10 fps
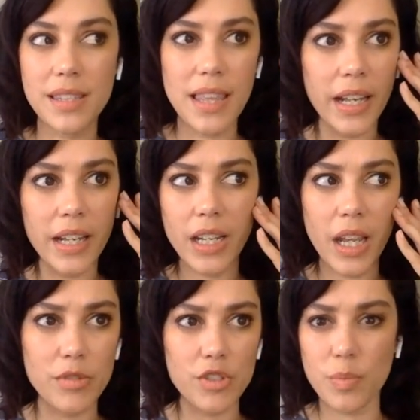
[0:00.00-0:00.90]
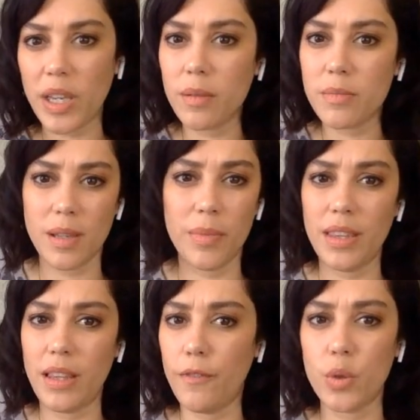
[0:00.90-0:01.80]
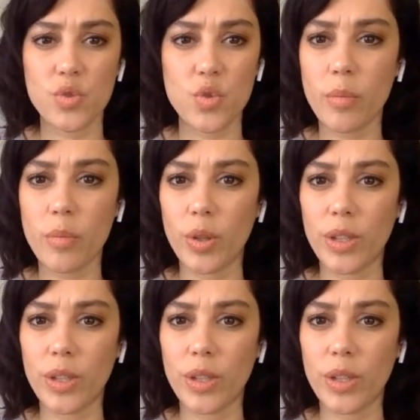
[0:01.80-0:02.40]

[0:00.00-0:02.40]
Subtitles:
then it just becomes something that feels normal.